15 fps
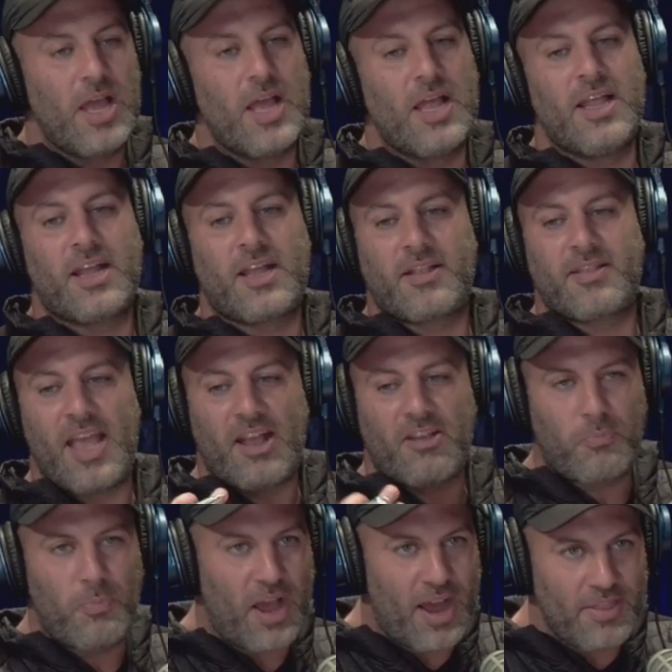Like, take us
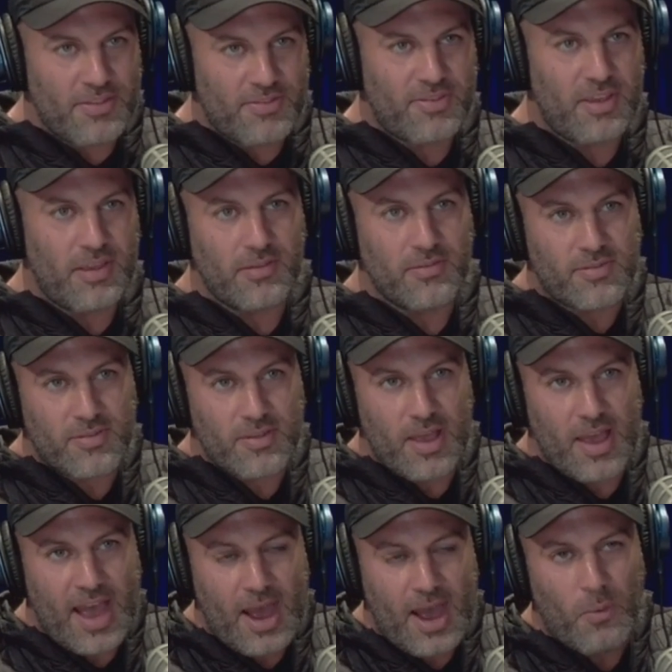behind the scenes.
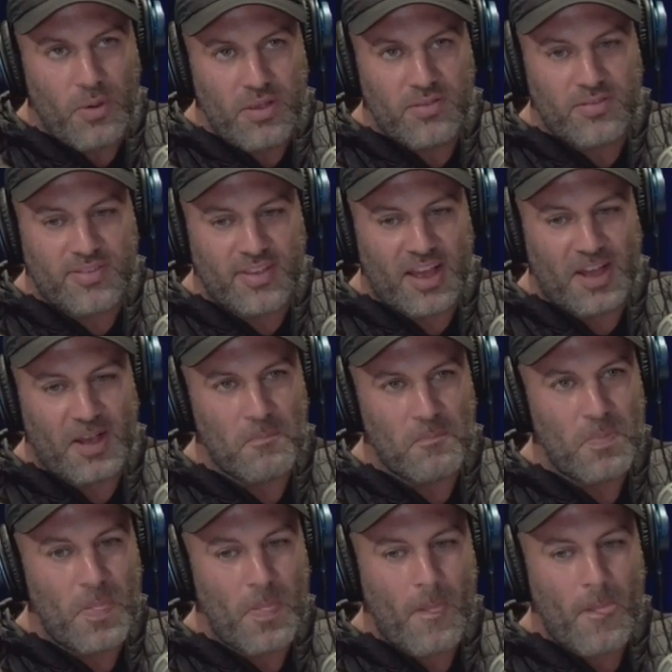How is
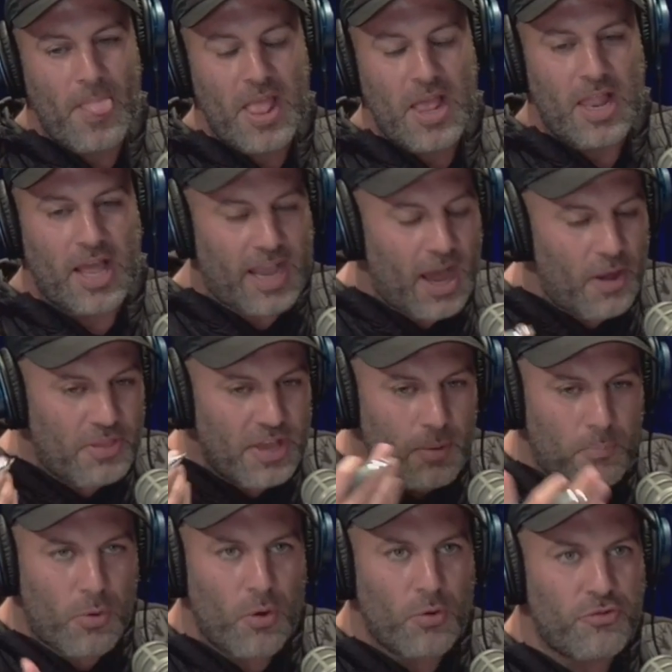like how they
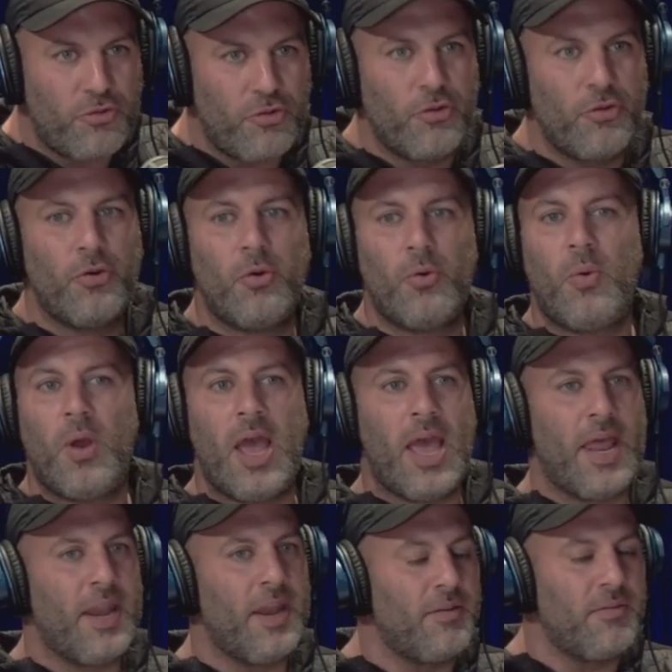approach you,
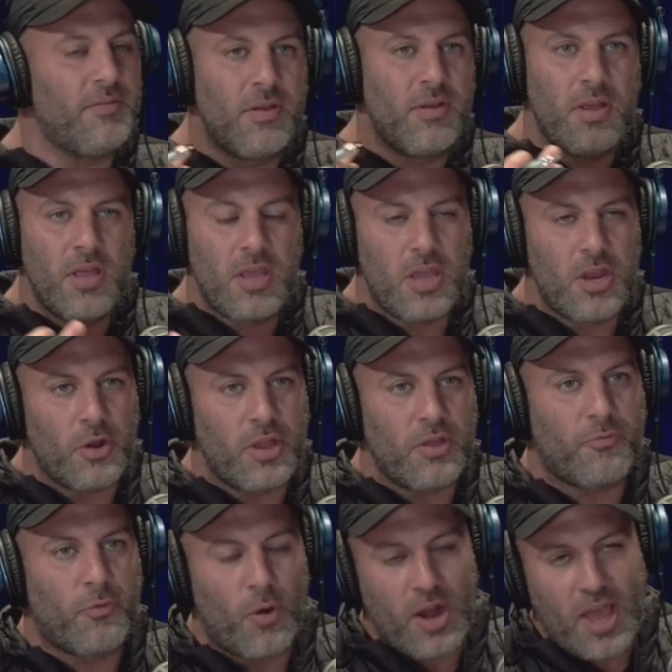and your
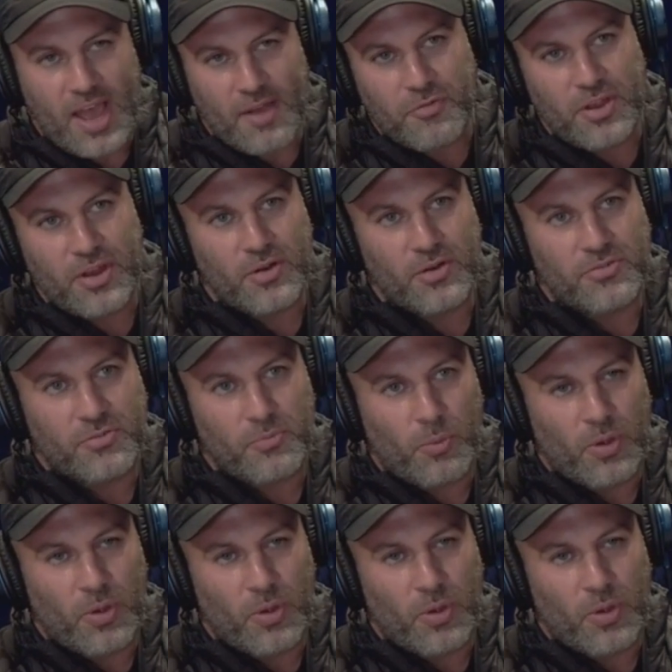4.5 years.